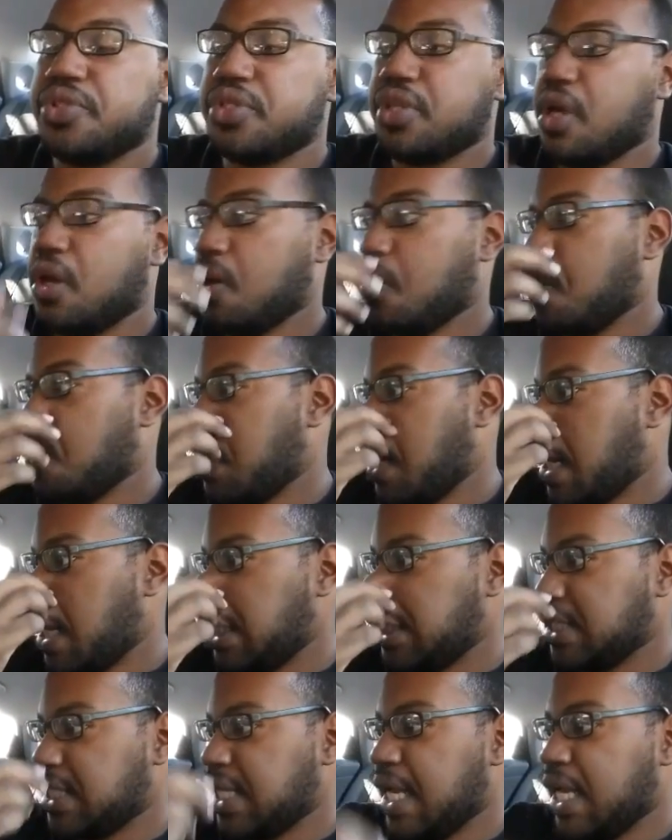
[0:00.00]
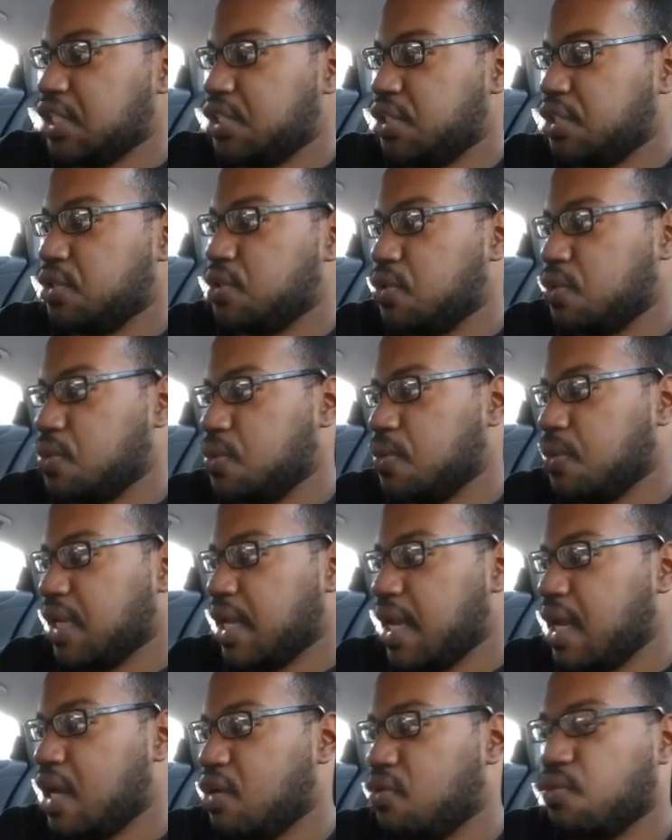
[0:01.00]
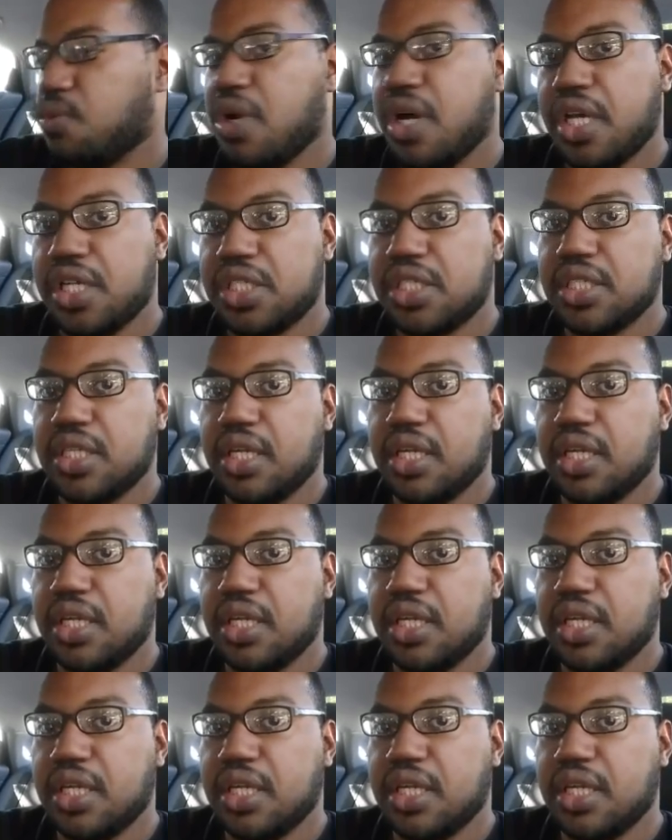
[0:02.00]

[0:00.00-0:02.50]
So I just had to kind of rush